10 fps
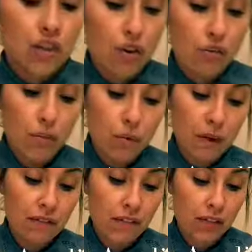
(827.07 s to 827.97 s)
So for
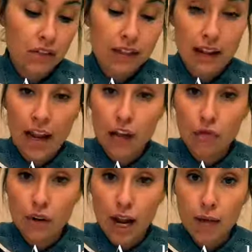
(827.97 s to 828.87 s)
my fingers that
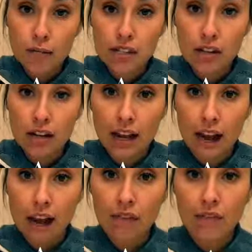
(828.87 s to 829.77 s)
have wraps, they're going to
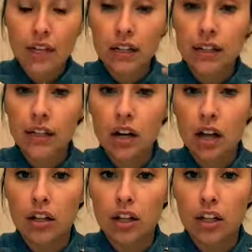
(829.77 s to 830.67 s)
have the clear
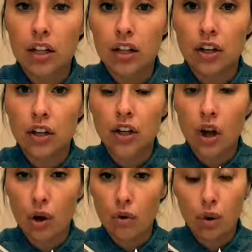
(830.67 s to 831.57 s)
color cure
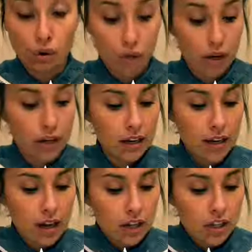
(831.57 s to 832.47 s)
coat over it,
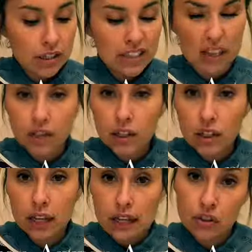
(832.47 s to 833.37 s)
just to give it a
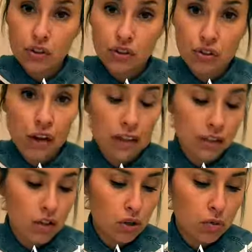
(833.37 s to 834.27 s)
little extra strength
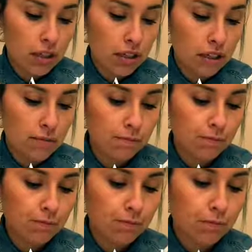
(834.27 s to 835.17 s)
and durability.
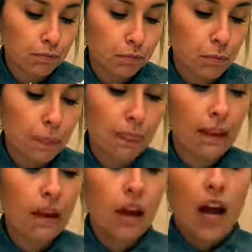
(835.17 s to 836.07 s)

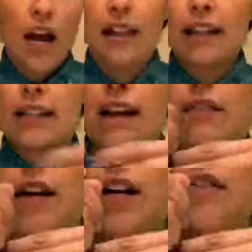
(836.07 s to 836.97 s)
I like to
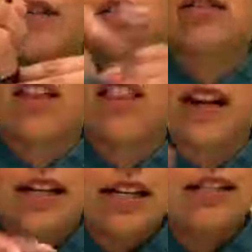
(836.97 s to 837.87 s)
have kind of a
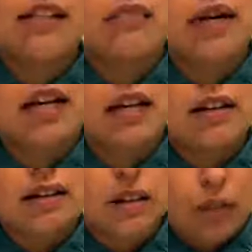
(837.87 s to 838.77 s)
thickness to my
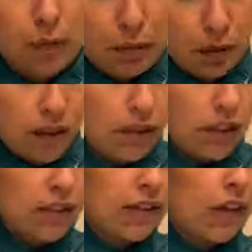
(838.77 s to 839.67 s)
nails, a little bit more than
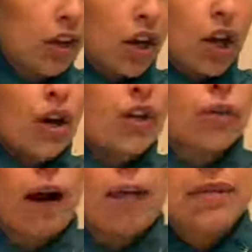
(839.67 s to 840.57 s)
just
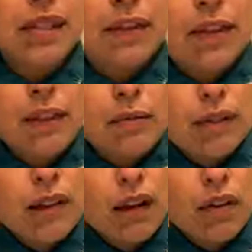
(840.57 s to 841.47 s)
the wraps give it
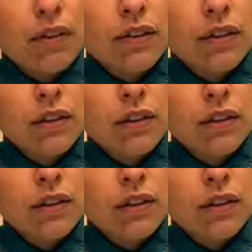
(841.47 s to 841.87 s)
themselves.